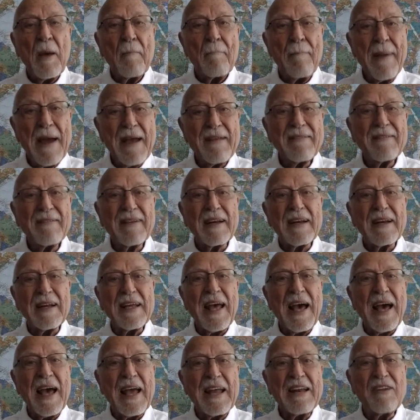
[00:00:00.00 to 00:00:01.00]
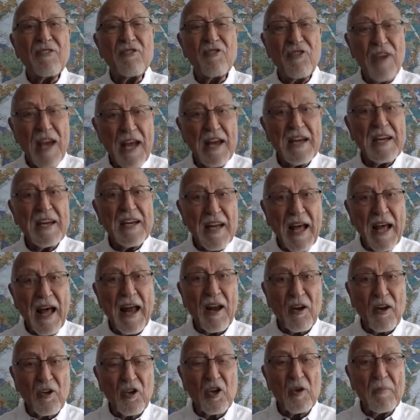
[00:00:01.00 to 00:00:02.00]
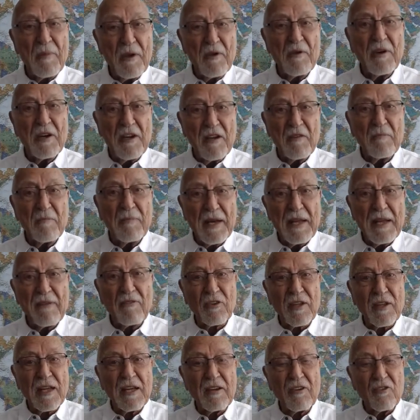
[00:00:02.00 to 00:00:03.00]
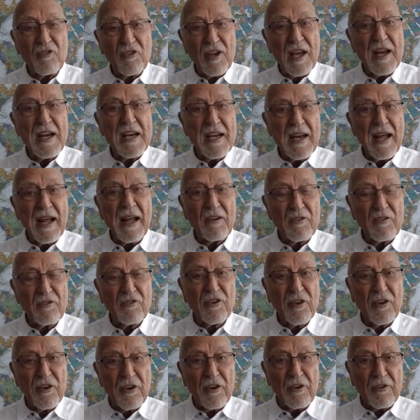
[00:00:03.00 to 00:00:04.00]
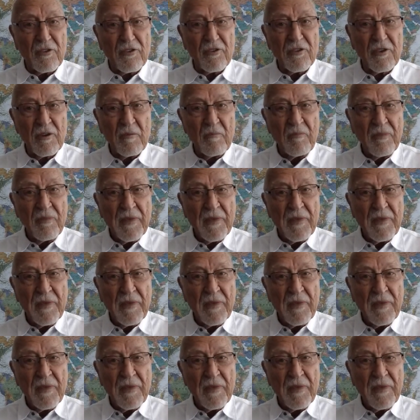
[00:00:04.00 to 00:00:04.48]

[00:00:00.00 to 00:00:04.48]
basically a Gentile community of believers, a Gentile church.